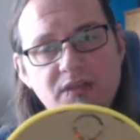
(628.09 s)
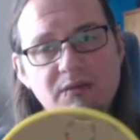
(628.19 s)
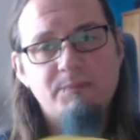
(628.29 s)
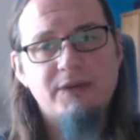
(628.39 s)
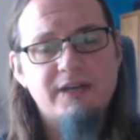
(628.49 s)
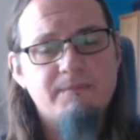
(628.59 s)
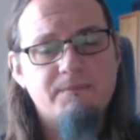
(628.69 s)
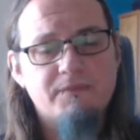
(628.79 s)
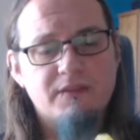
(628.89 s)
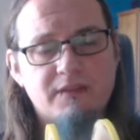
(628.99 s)
but
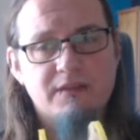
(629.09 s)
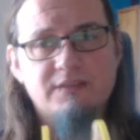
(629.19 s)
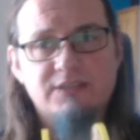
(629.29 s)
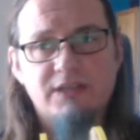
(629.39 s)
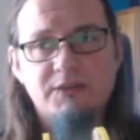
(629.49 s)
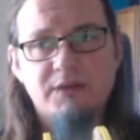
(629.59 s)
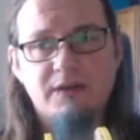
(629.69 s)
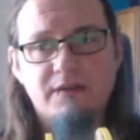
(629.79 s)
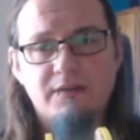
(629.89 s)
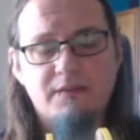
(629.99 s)
so
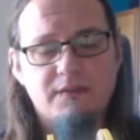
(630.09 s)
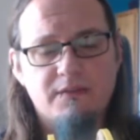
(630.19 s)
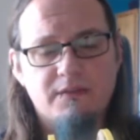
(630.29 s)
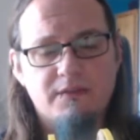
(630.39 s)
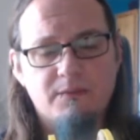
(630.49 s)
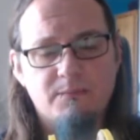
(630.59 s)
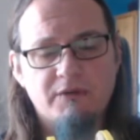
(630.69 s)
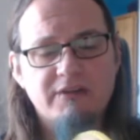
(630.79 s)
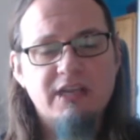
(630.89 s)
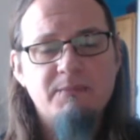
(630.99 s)
my
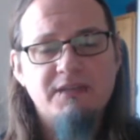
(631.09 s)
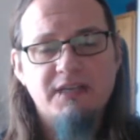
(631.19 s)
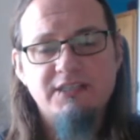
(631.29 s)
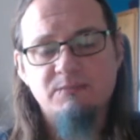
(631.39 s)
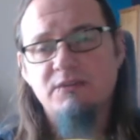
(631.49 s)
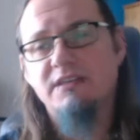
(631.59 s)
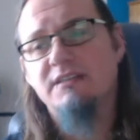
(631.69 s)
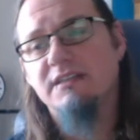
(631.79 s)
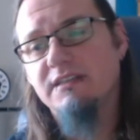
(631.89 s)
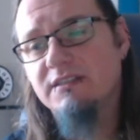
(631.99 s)
recommendation with this
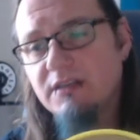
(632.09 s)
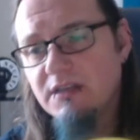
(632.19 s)
is